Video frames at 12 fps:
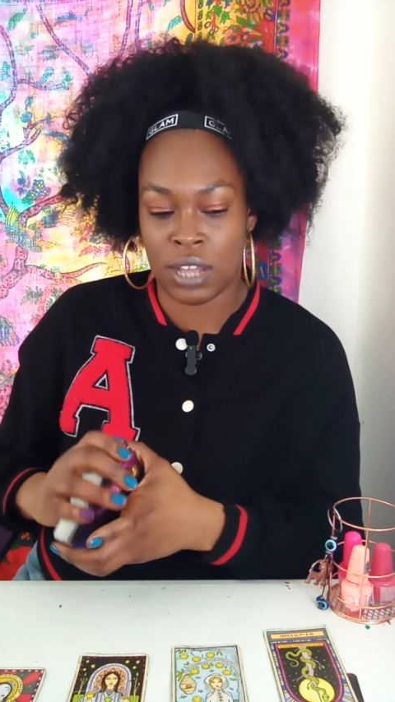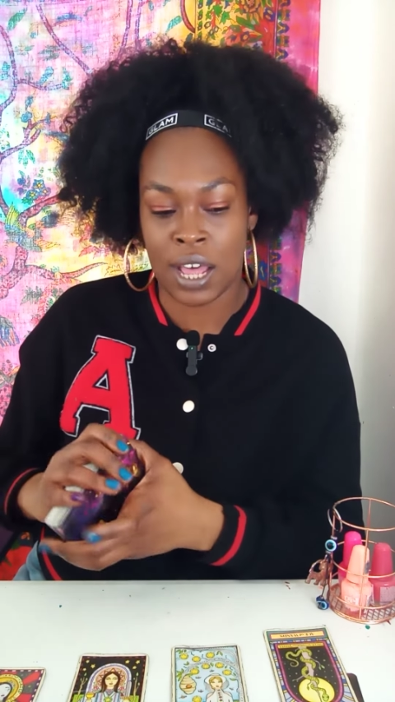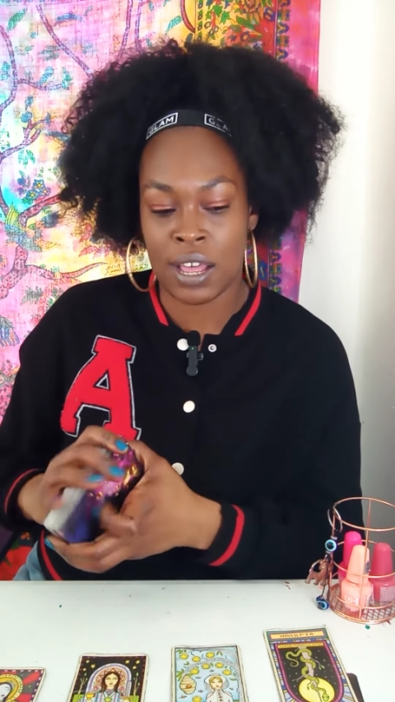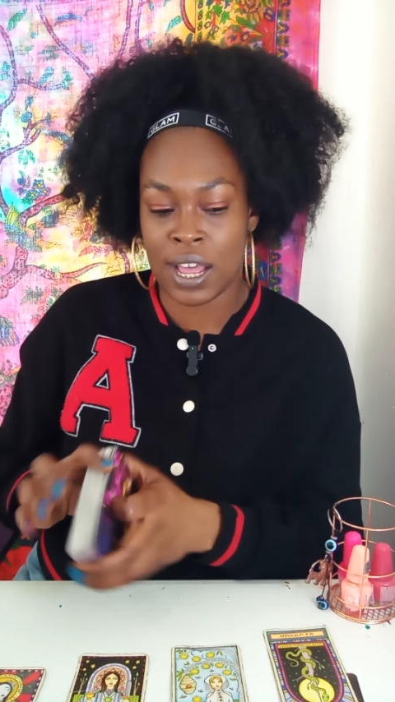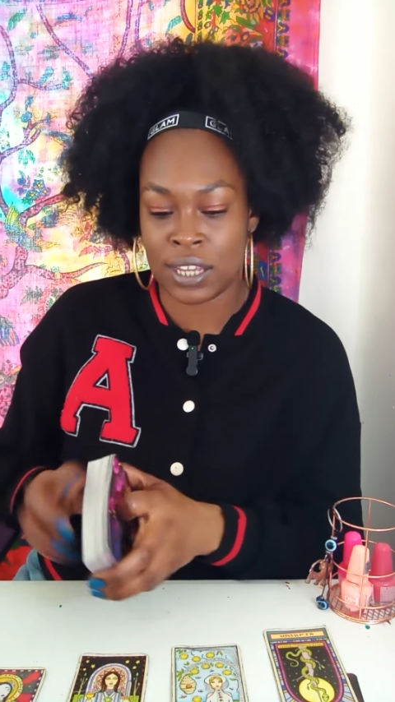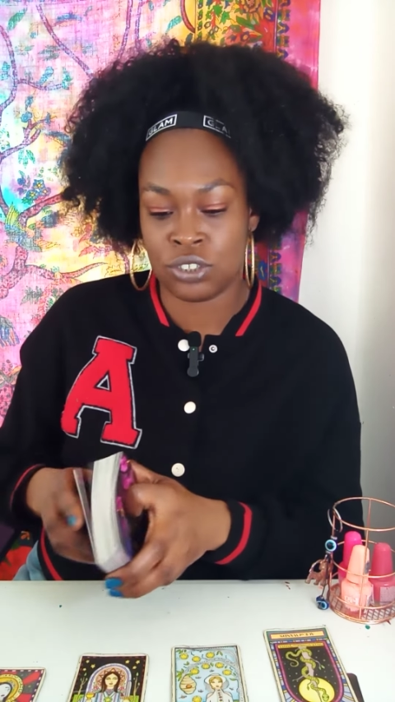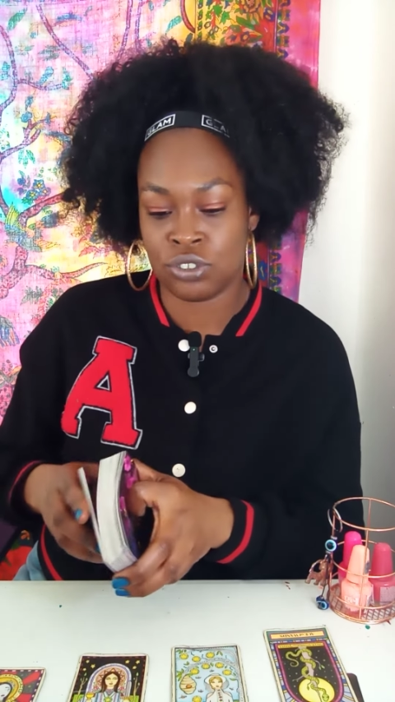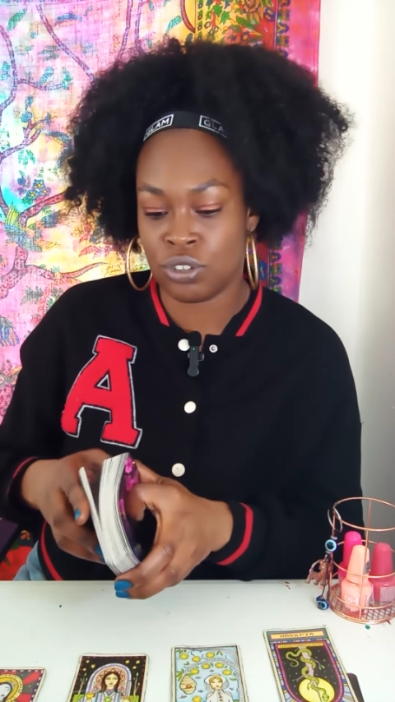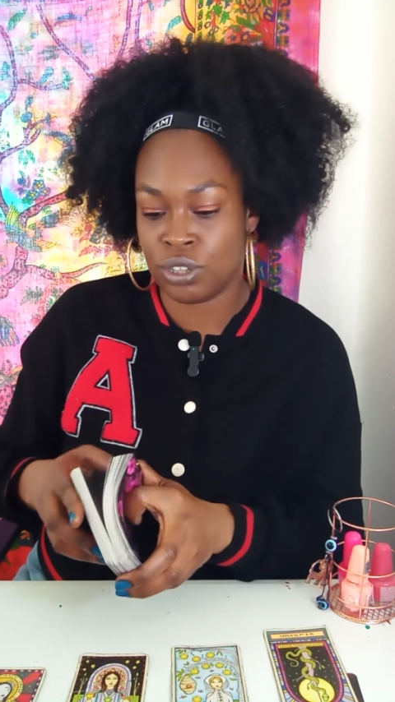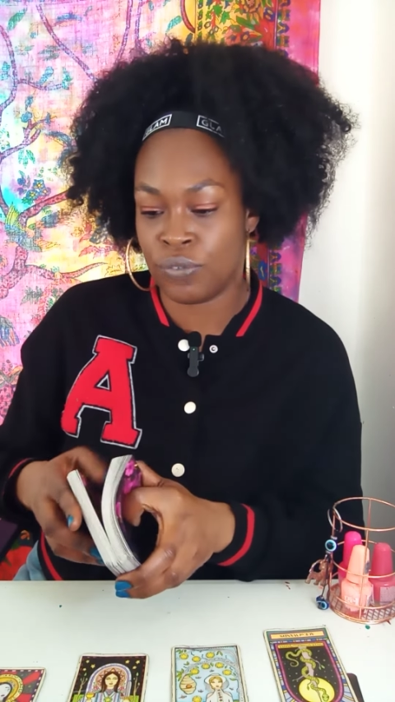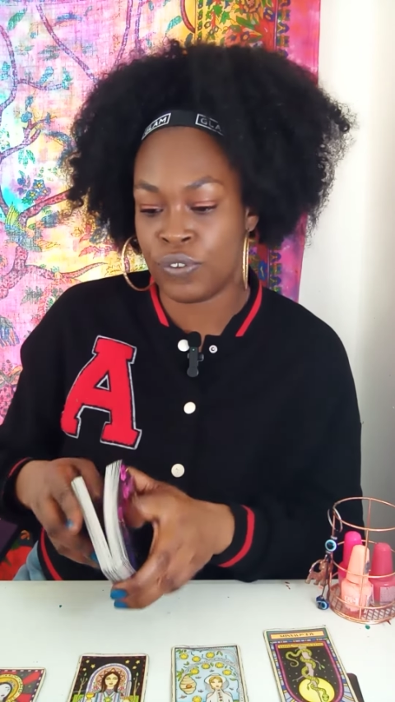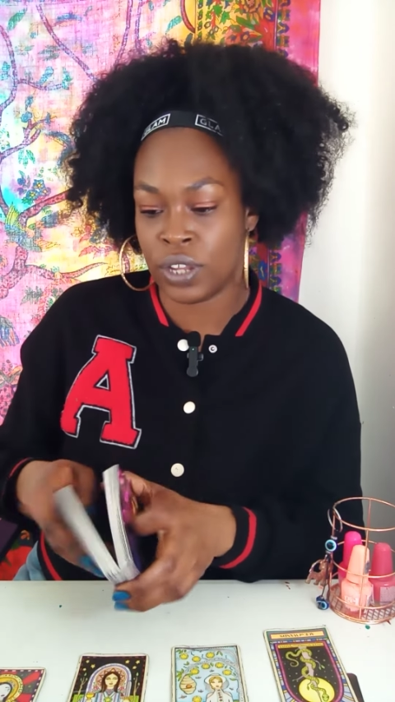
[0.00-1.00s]
I
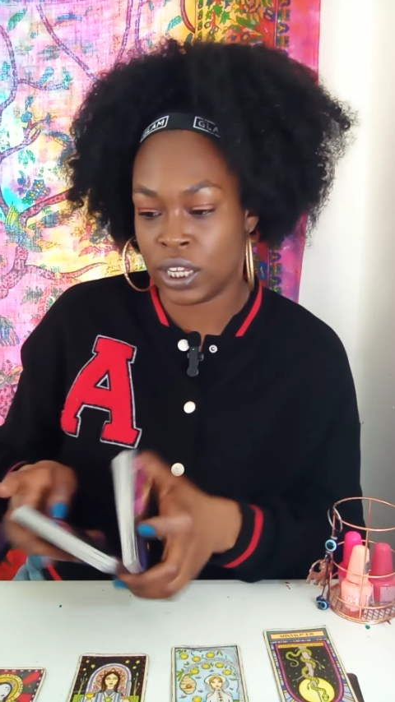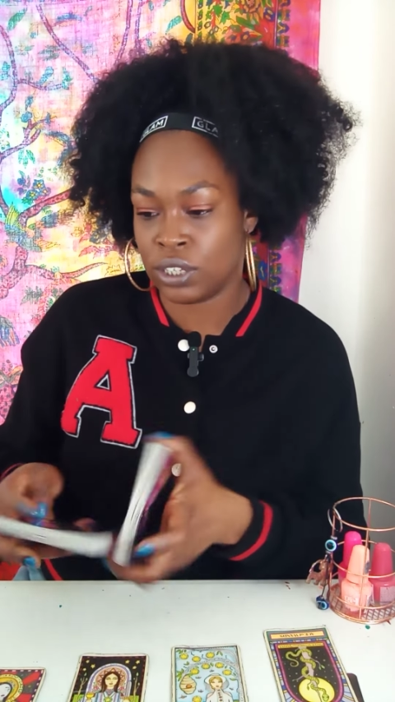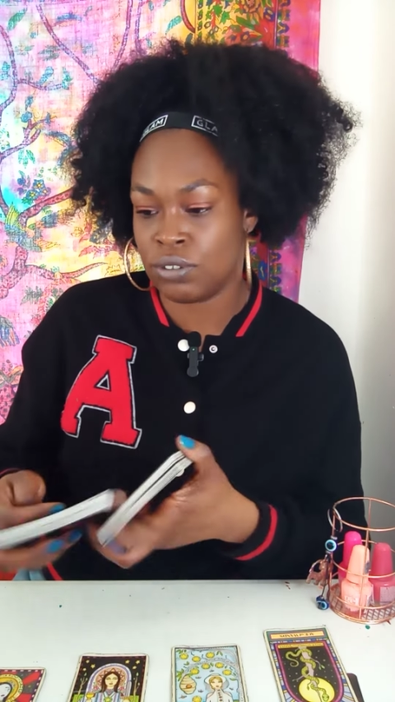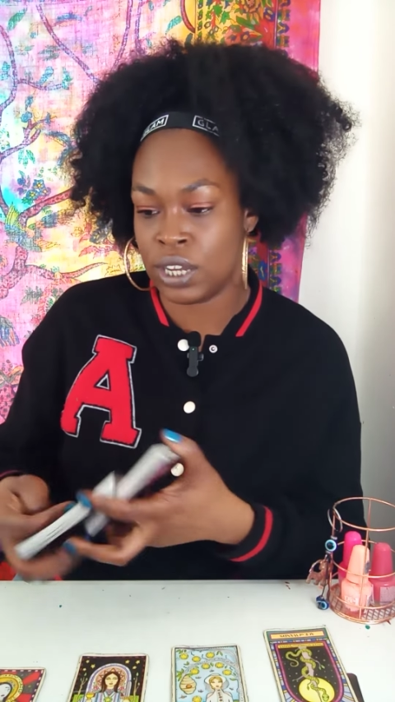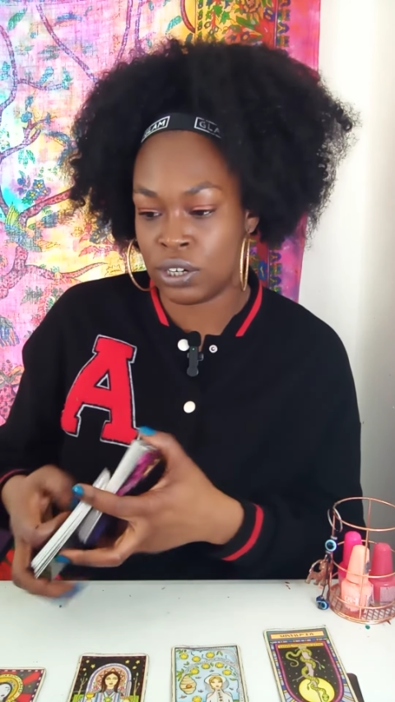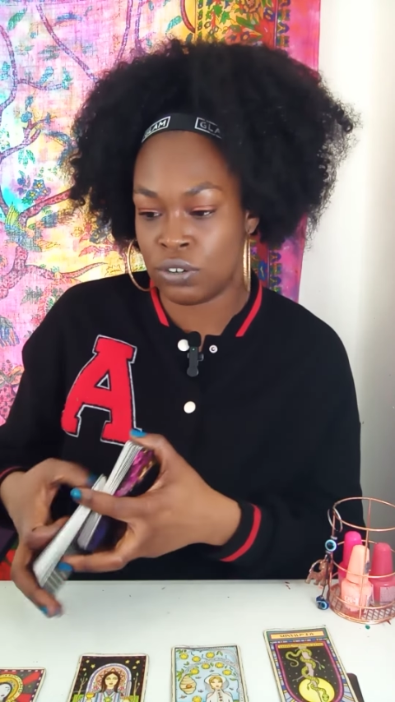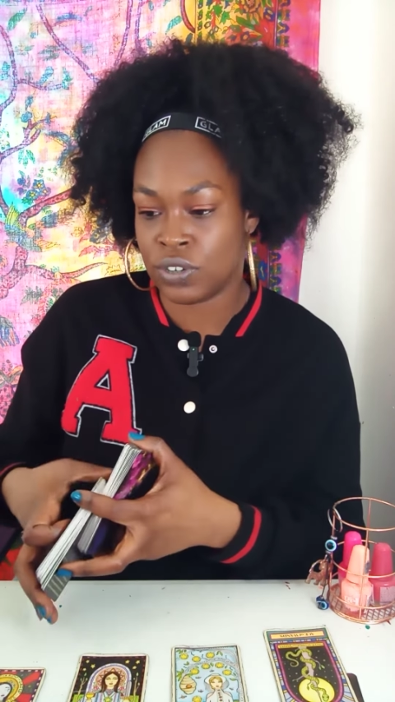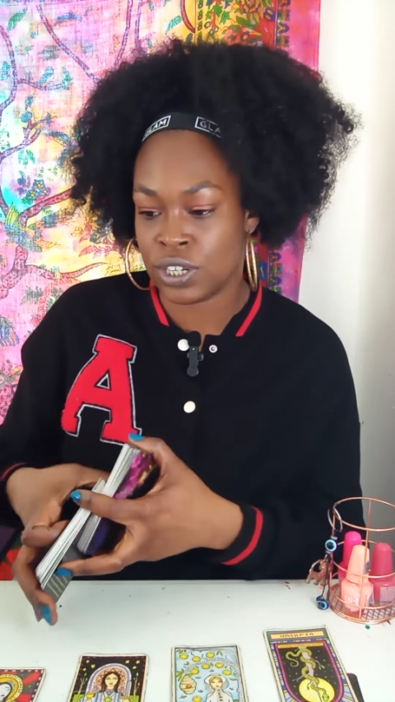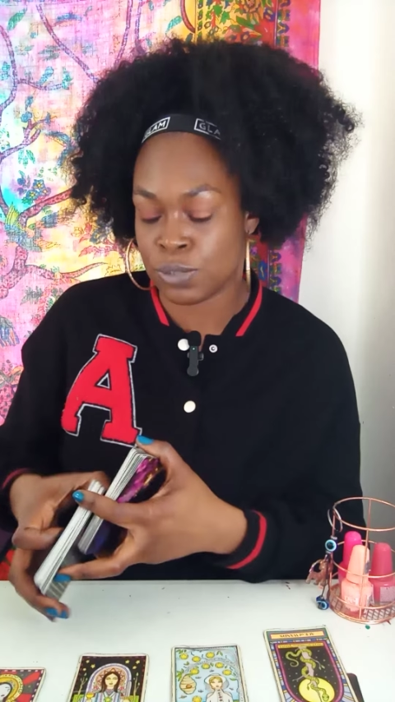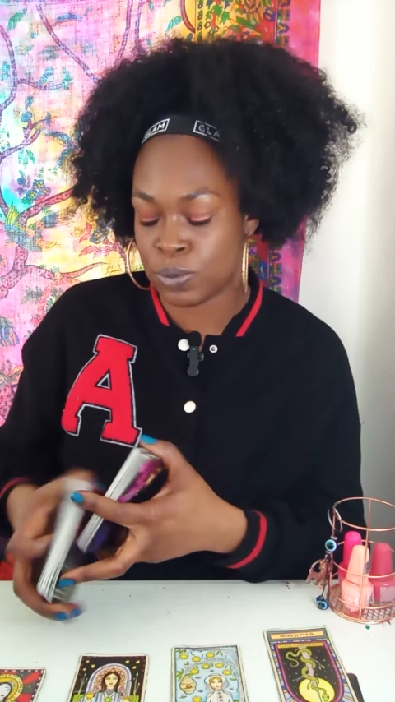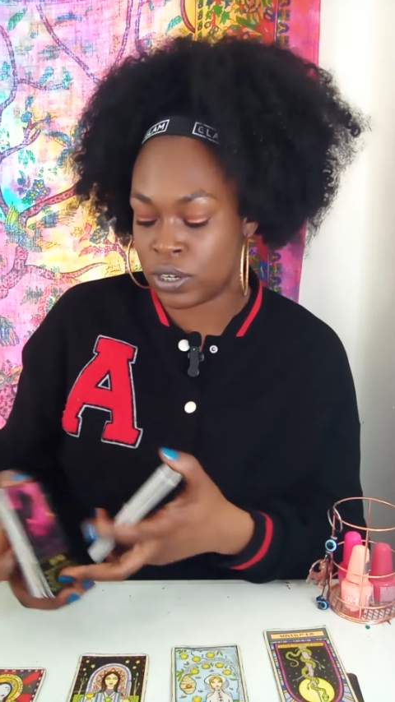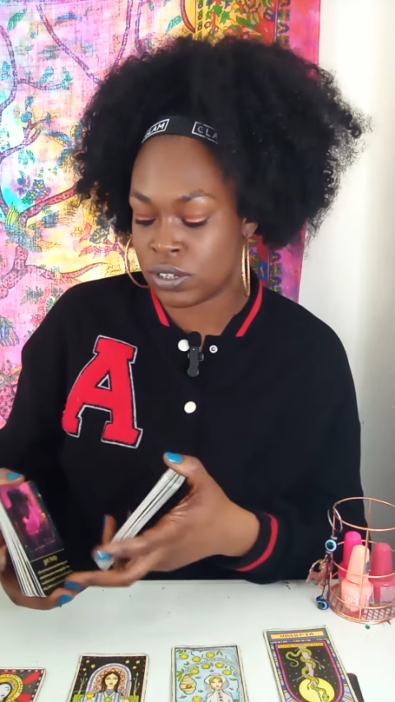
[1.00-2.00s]
strongly feel like you got over
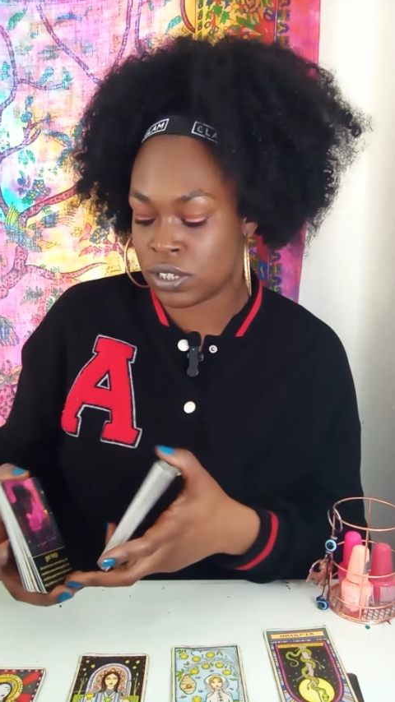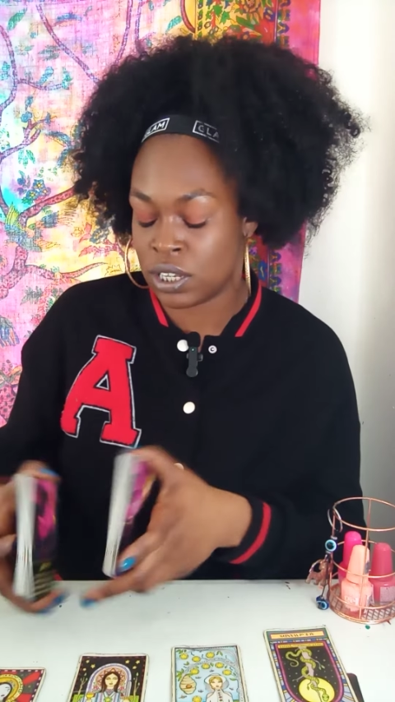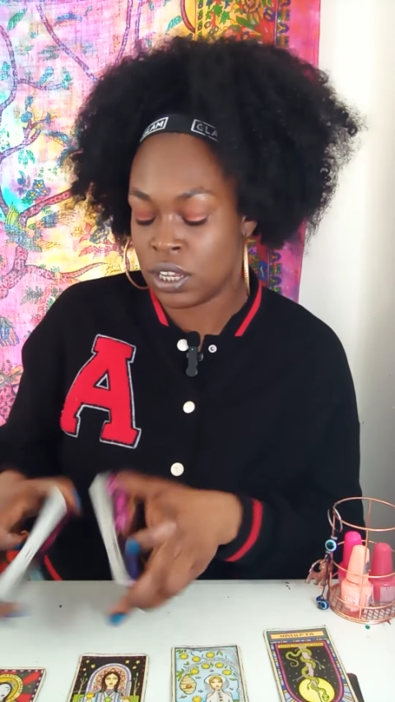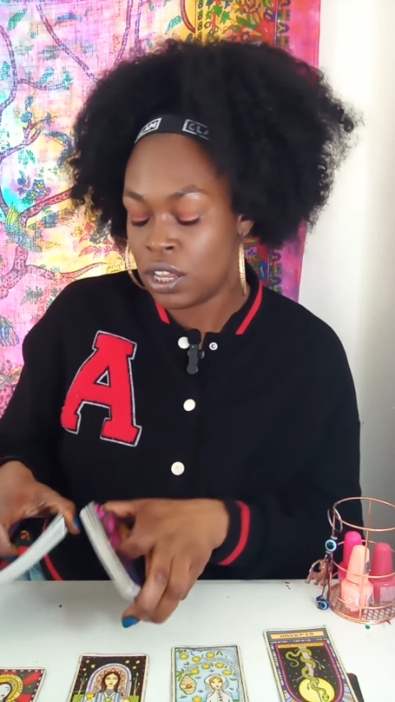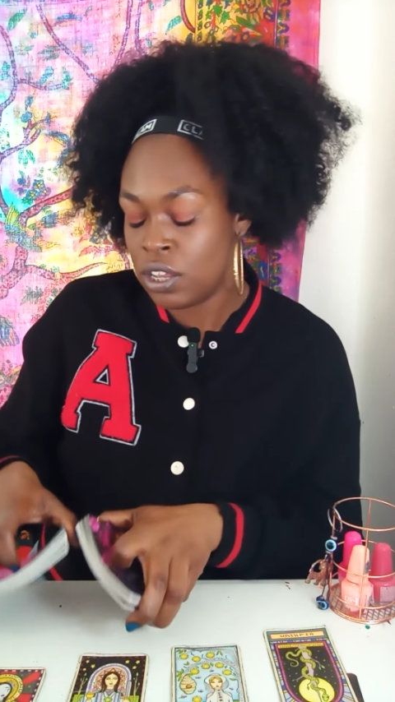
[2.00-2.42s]
this person.